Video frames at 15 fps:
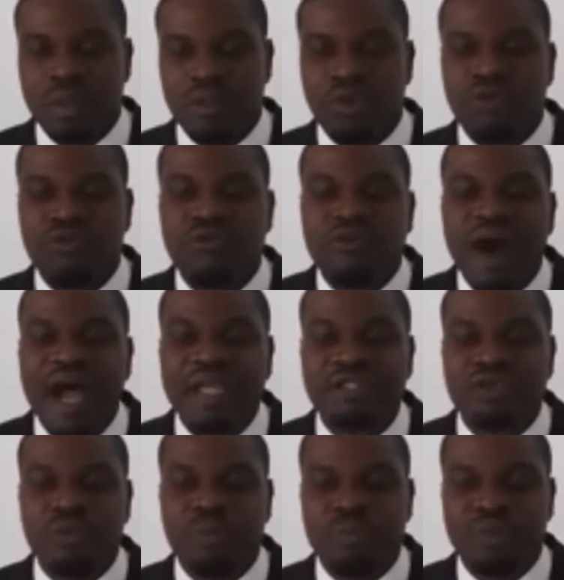to fight
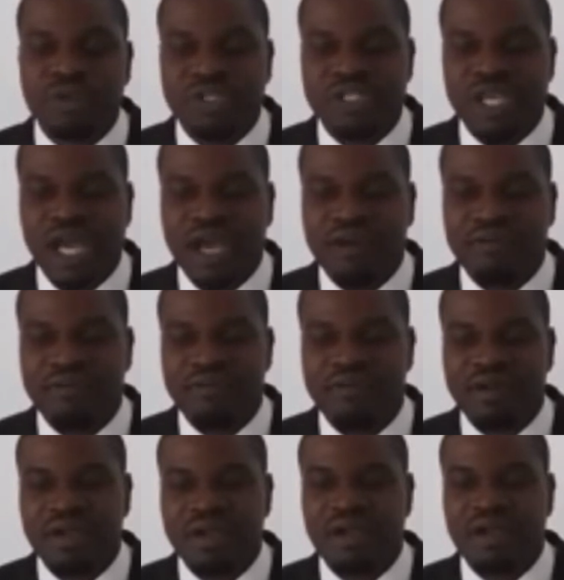to preserve
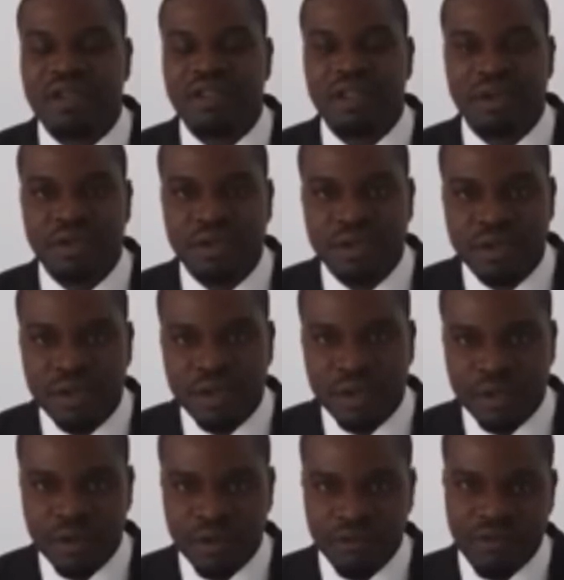the
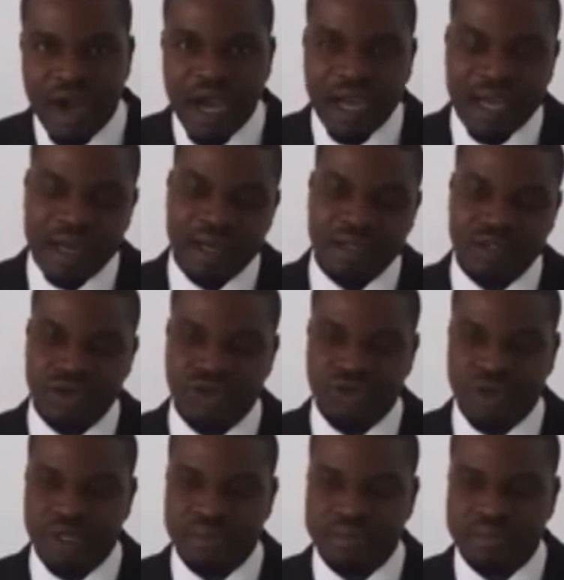union of our
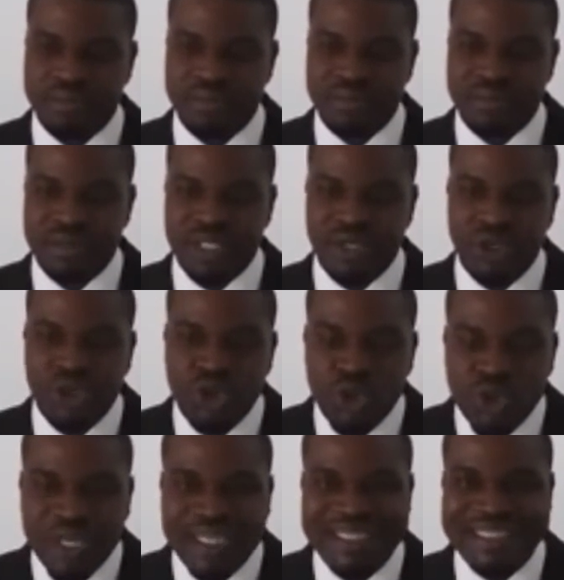country, the
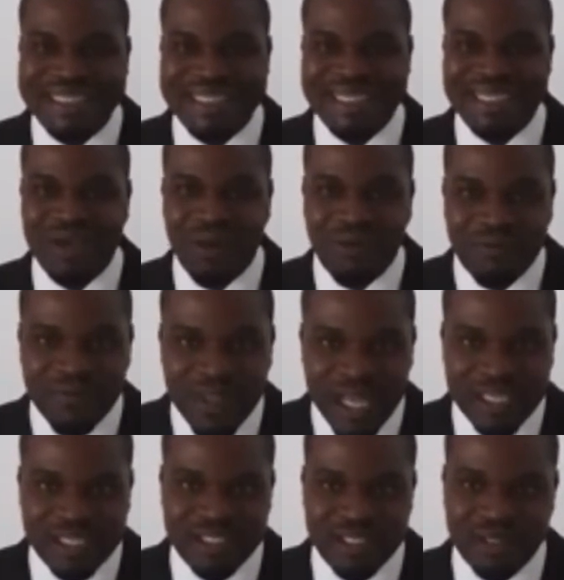unity of
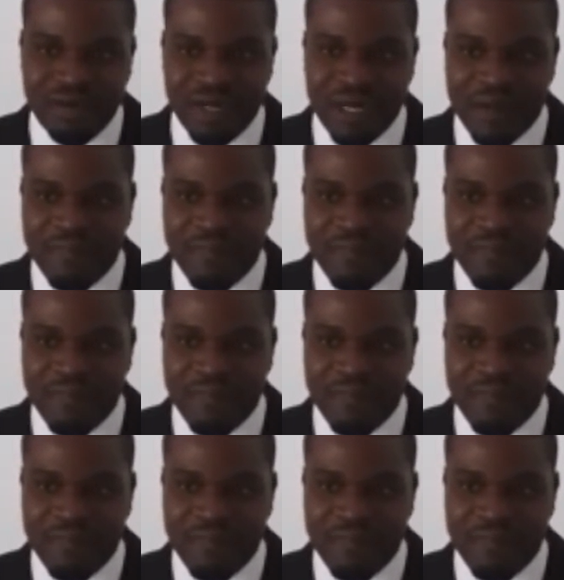Nigeria.